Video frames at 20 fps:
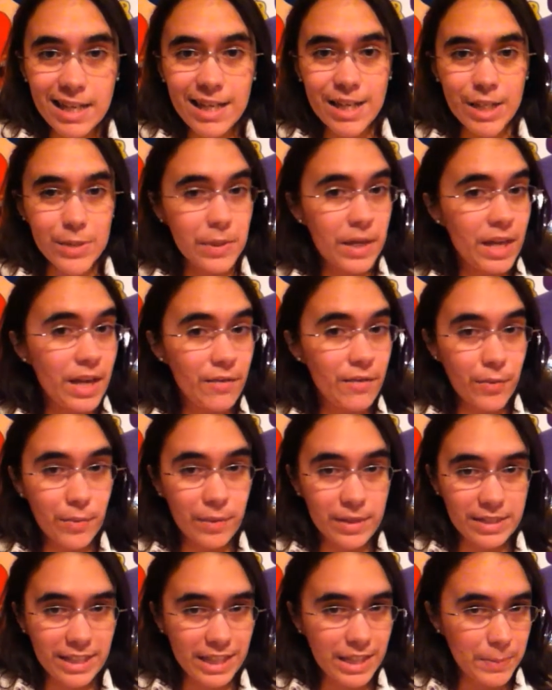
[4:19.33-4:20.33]
is while
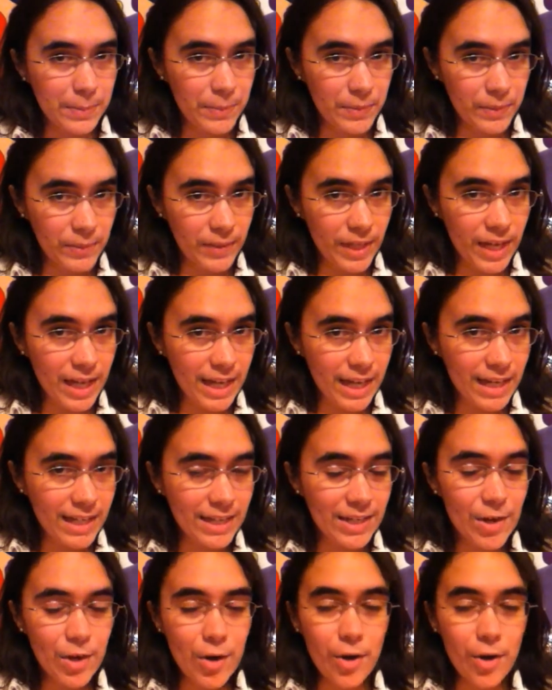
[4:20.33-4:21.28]
everyone's at the parade